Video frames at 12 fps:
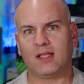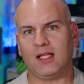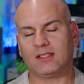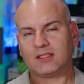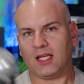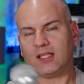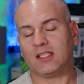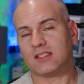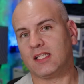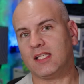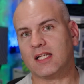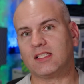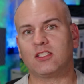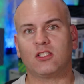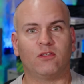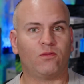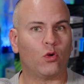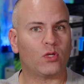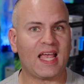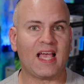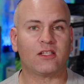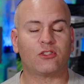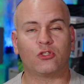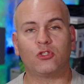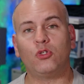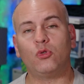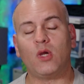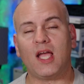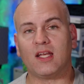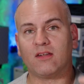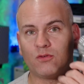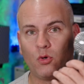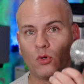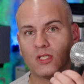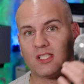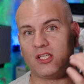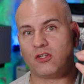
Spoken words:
Let's get this connected to the Vocaster 2. And of course, later